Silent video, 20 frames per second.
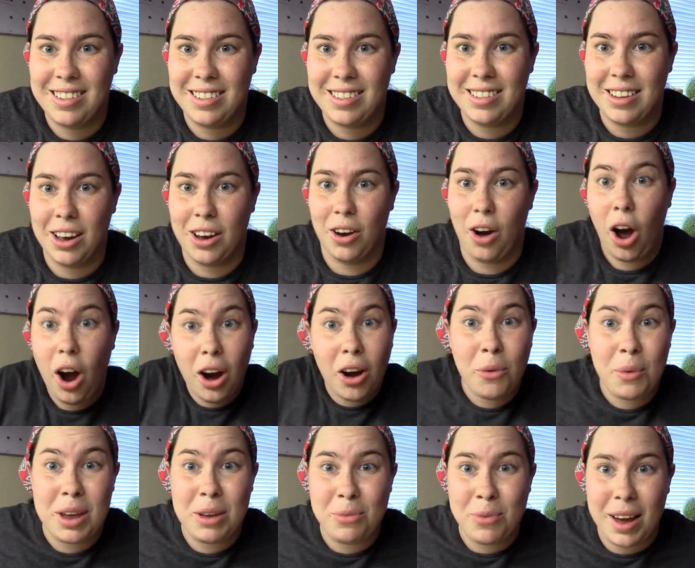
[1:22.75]
So are
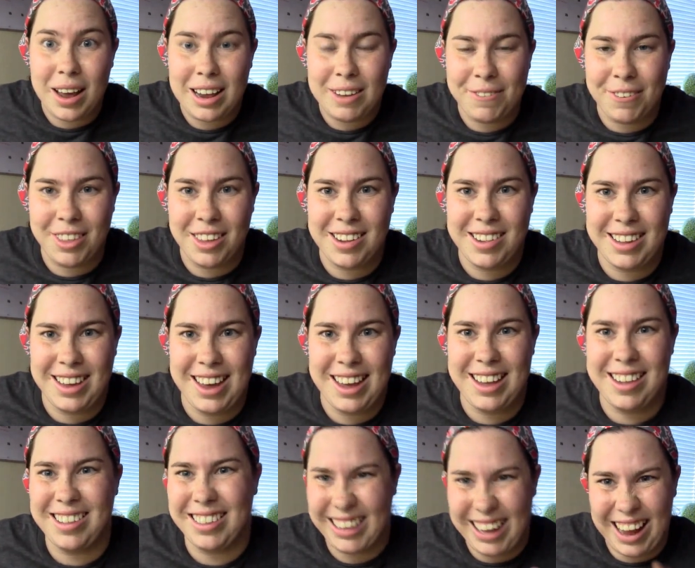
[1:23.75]
we ready for this,
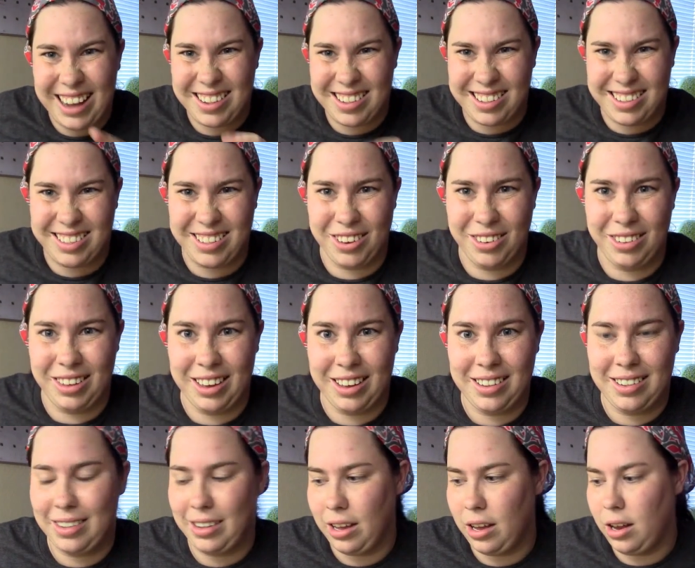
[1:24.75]
kids? Let's do
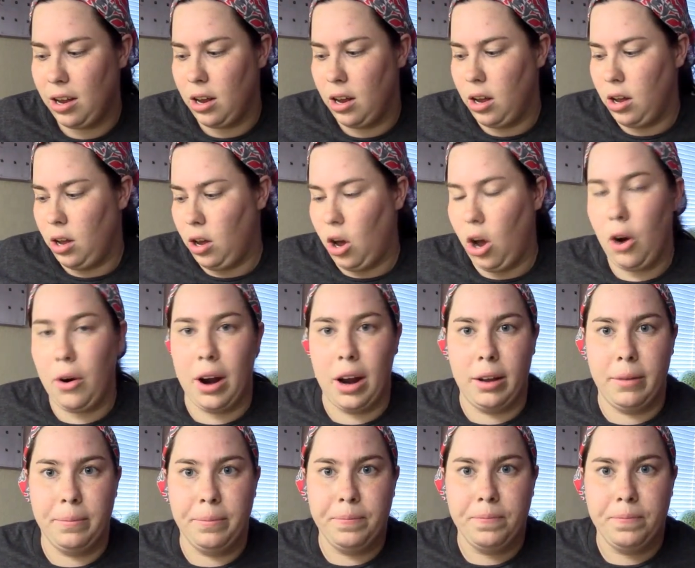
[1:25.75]
this. All right.